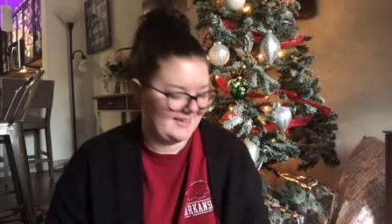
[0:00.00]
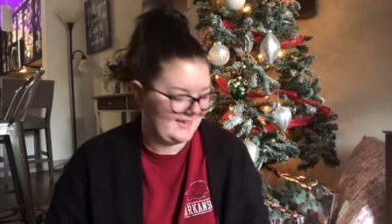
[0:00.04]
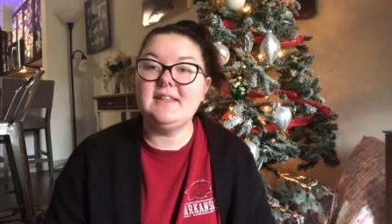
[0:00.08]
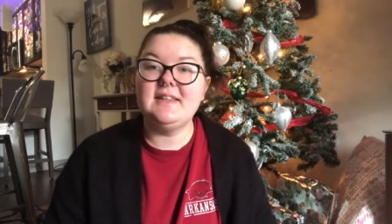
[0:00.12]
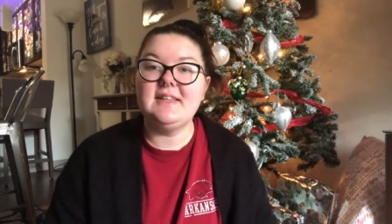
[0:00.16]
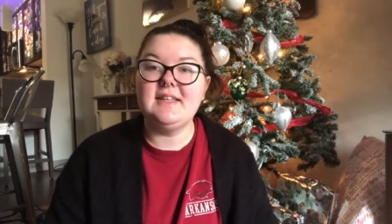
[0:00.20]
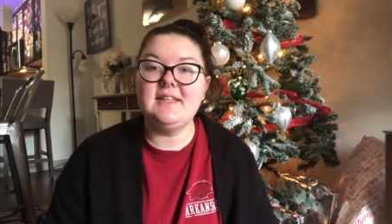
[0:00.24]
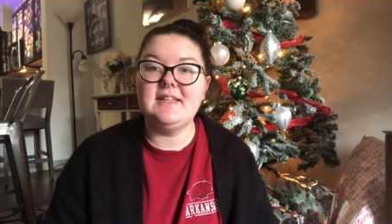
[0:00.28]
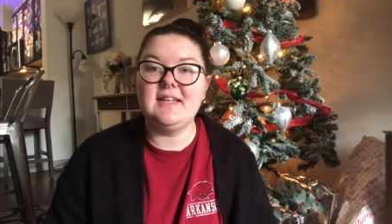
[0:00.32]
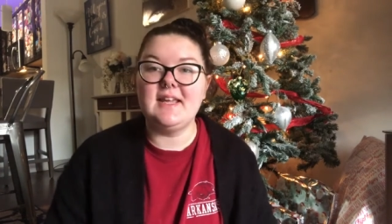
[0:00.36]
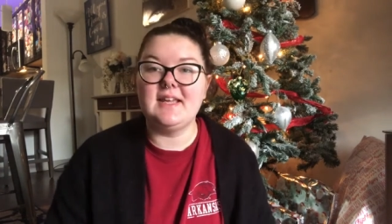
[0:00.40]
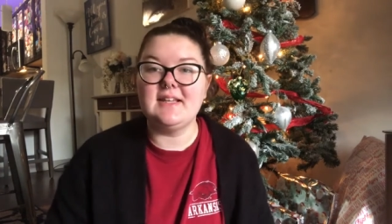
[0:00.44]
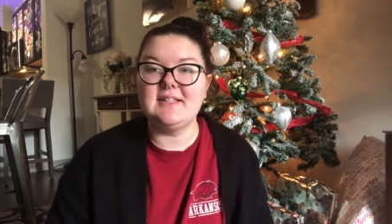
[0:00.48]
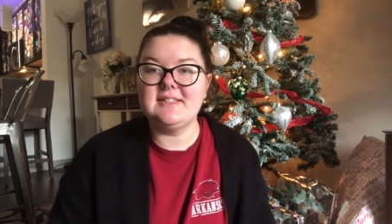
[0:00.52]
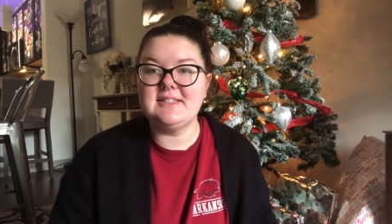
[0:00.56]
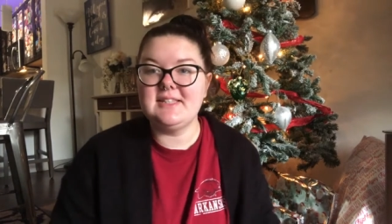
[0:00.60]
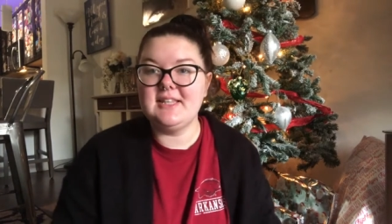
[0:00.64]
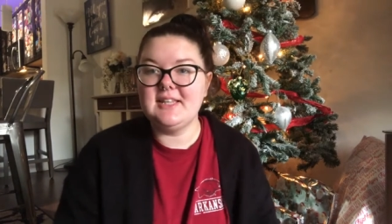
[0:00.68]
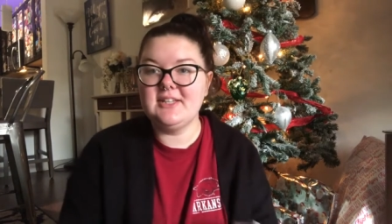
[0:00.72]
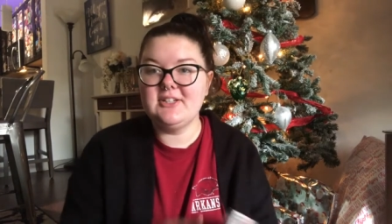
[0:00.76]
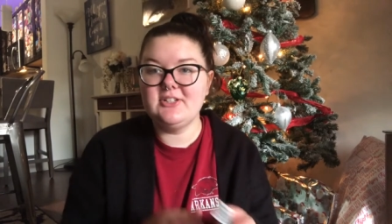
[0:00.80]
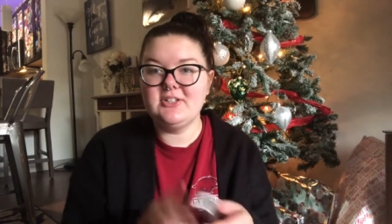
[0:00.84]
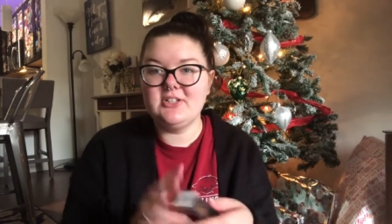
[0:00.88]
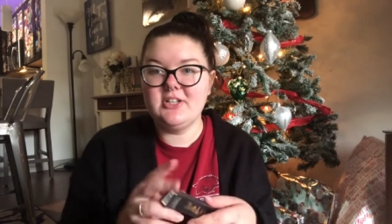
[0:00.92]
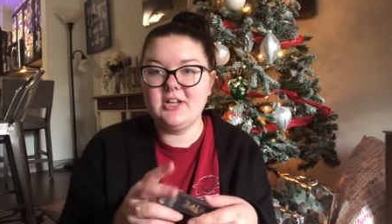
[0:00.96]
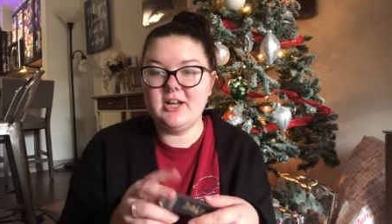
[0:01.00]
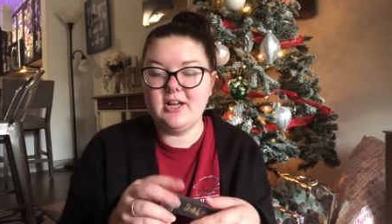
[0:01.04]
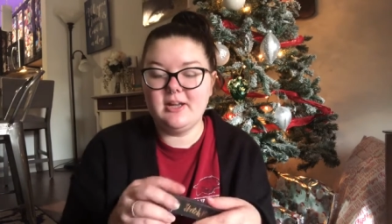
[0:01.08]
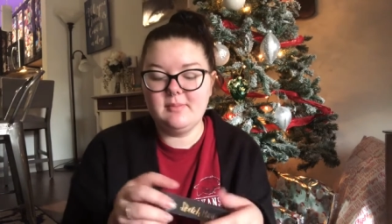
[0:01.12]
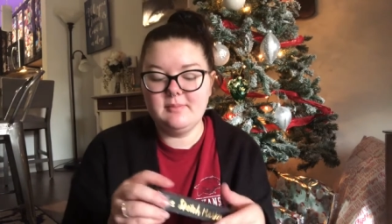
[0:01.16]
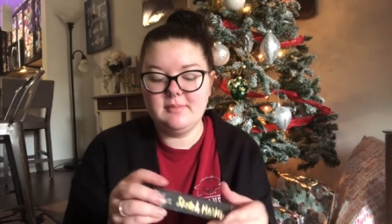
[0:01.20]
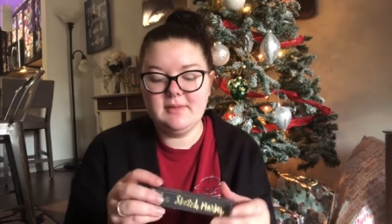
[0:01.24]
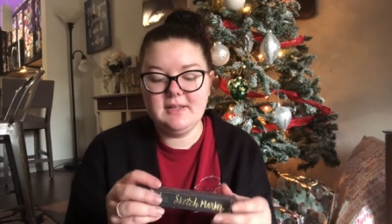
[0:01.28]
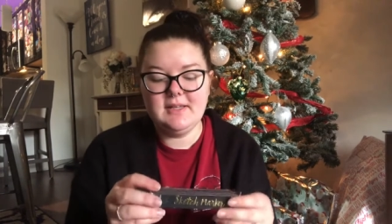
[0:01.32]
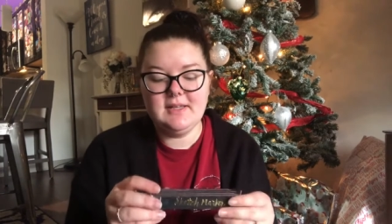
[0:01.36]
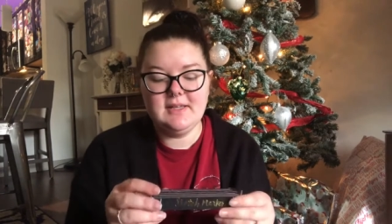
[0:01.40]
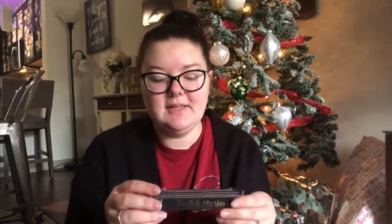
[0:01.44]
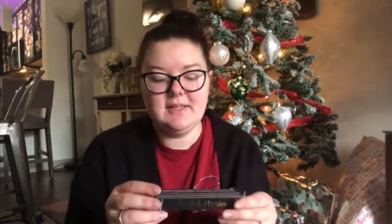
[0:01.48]
The next thing she got
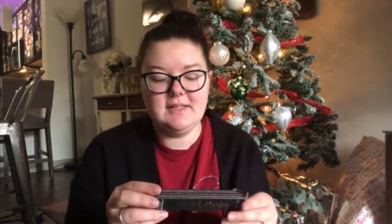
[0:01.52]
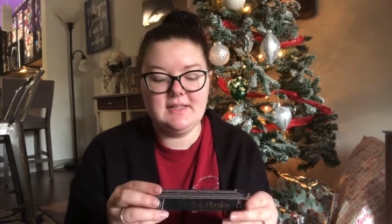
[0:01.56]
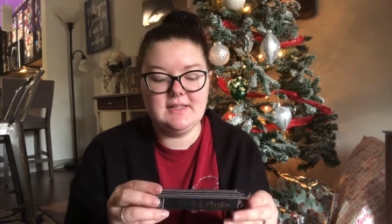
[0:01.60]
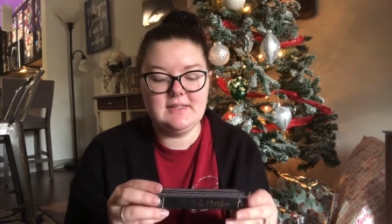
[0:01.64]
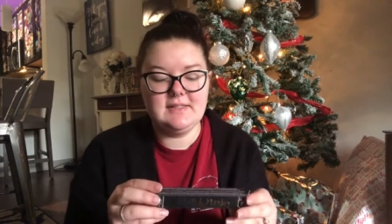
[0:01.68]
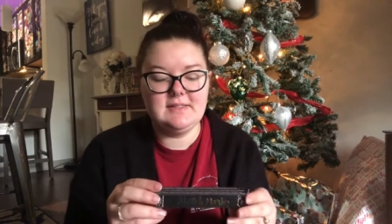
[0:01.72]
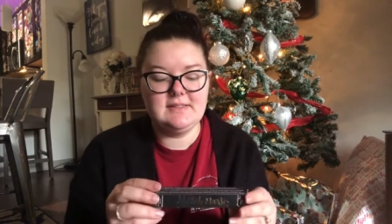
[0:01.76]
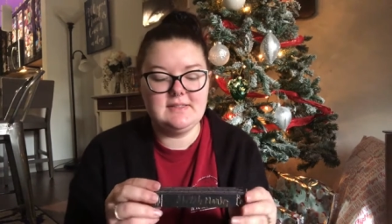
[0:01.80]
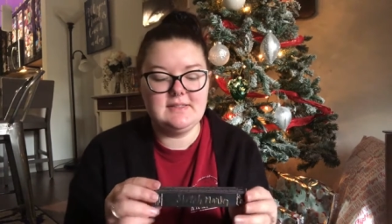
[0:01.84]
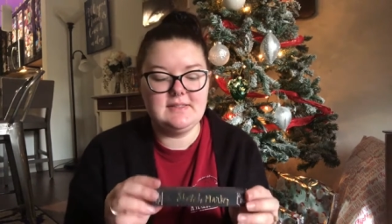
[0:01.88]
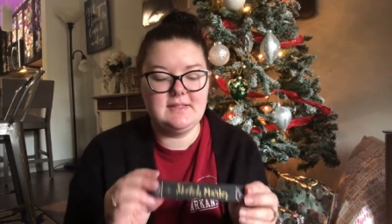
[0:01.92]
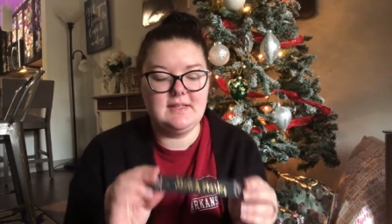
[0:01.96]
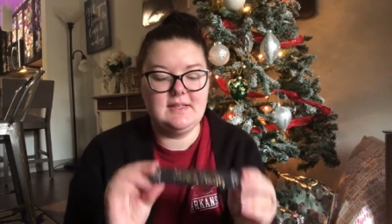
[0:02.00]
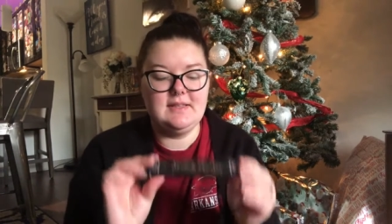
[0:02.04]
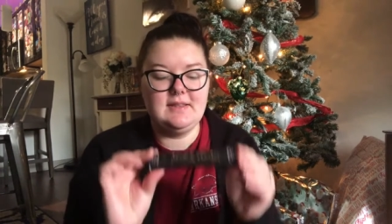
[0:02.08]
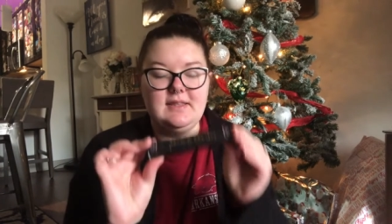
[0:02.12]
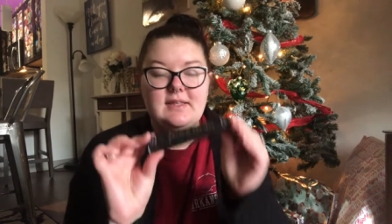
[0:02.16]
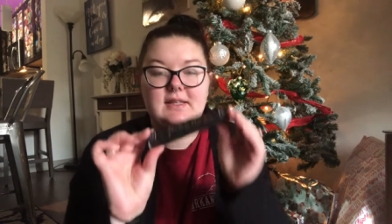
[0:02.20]
me is